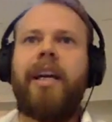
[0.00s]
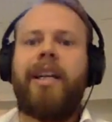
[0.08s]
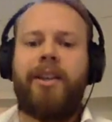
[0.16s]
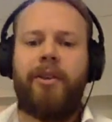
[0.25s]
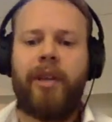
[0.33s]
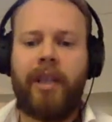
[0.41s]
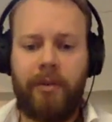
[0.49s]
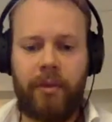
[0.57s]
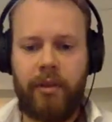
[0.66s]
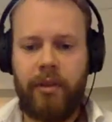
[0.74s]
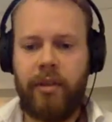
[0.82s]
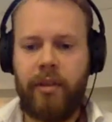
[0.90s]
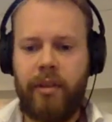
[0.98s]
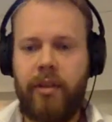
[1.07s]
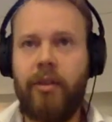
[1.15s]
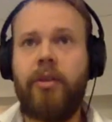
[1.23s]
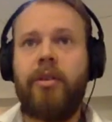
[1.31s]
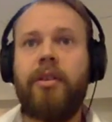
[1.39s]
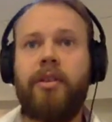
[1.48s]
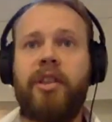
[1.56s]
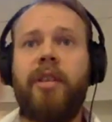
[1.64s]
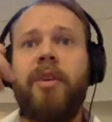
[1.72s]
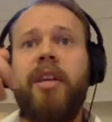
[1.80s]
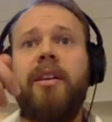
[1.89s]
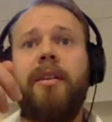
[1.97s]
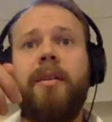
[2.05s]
And you see me?